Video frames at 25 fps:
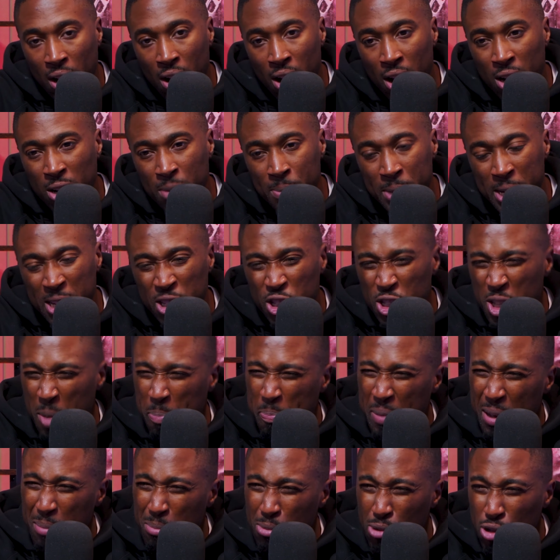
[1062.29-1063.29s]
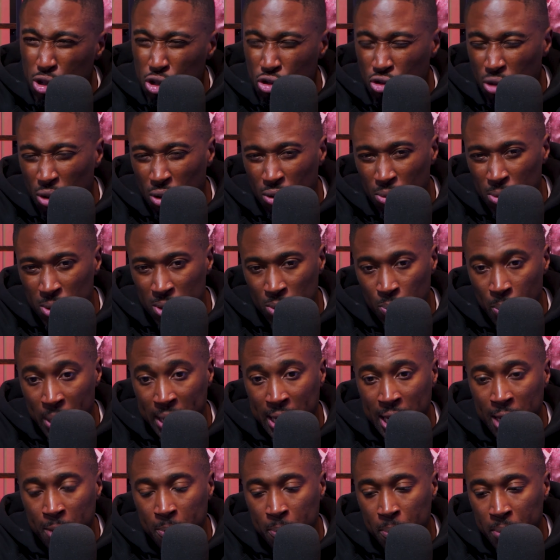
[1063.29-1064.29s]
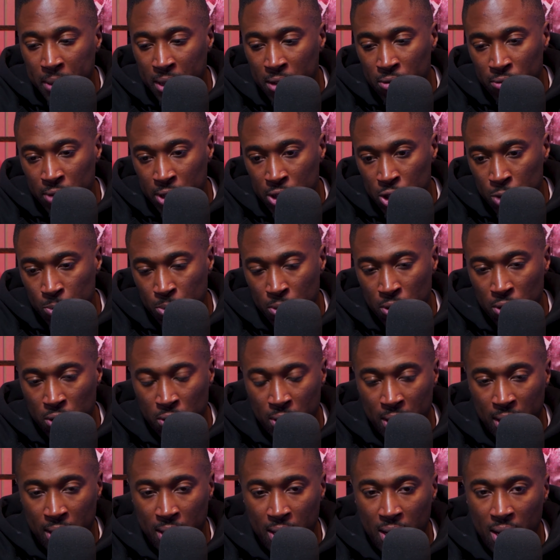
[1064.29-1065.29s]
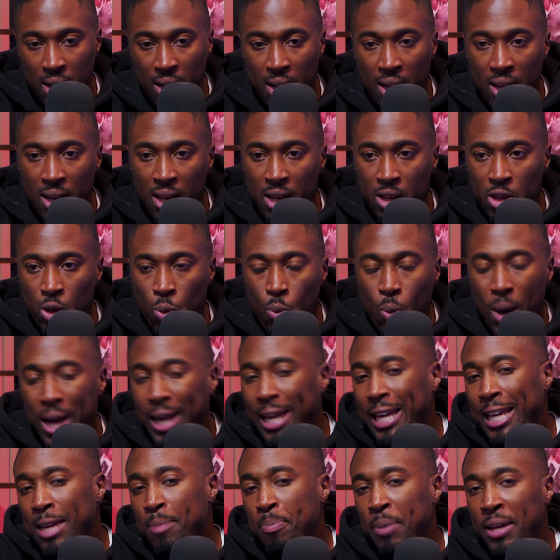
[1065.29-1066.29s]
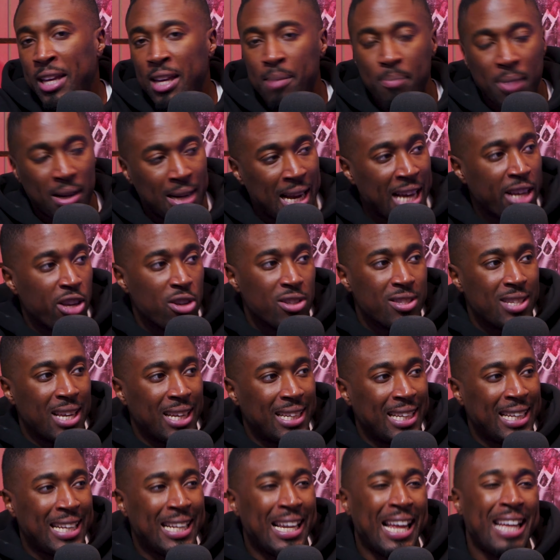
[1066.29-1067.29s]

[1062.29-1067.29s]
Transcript: argument just a bit more stronger was when he beat Regis Prograis, the way he beat him, but like you said, he